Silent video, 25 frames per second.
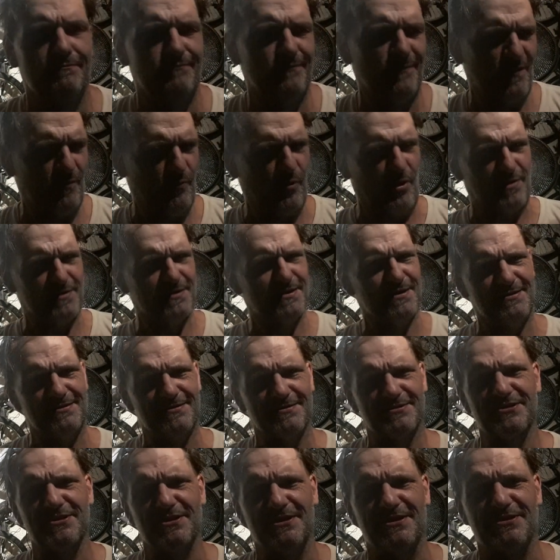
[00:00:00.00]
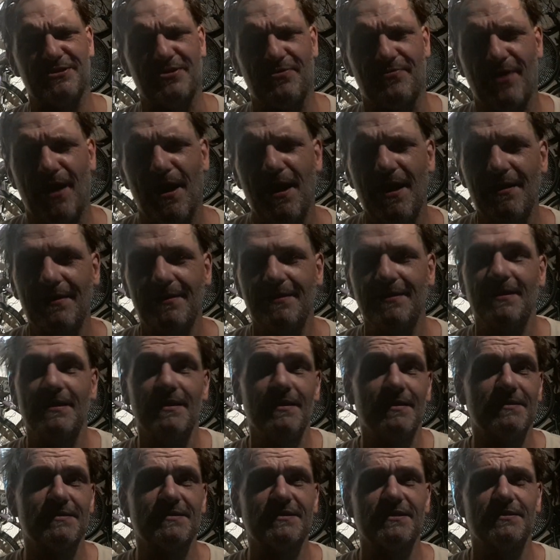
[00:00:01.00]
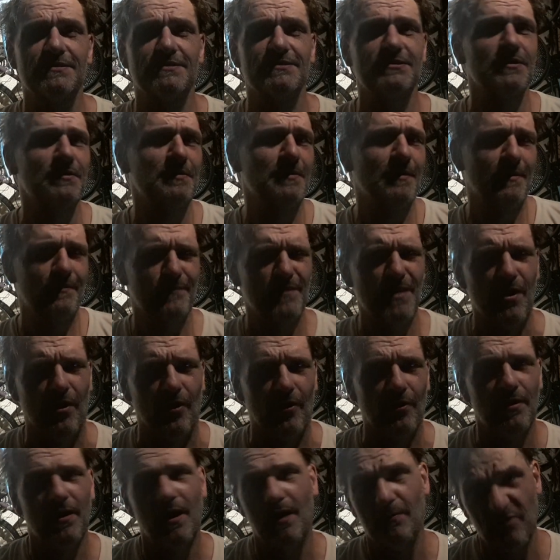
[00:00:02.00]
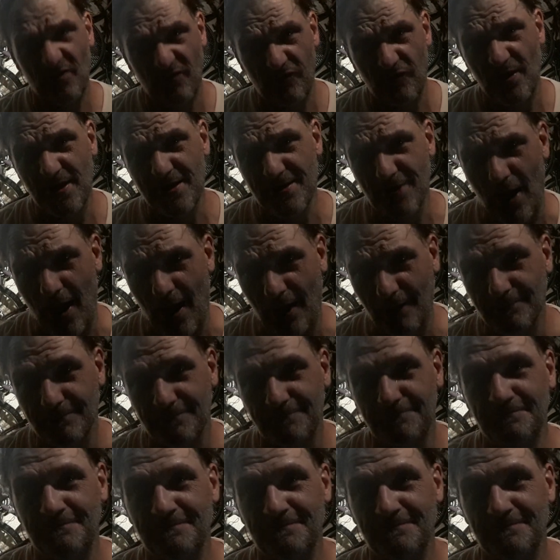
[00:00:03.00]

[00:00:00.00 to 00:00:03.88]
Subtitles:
The bartender says, "You're not?" He says, "No, I'm afraid not."